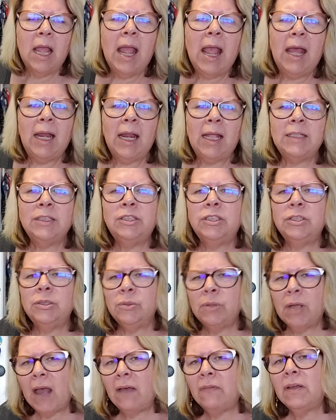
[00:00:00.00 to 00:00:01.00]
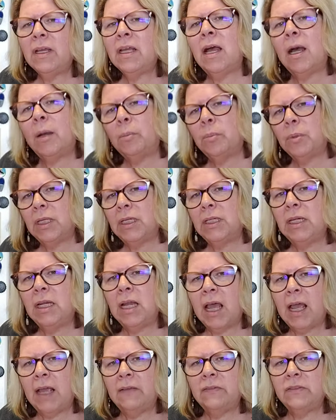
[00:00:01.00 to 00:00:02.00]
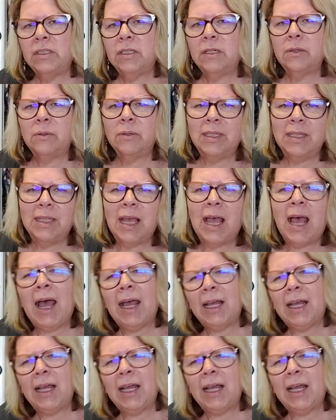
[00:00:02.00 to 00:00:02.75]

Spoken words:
And I do have a couple of knives that are in the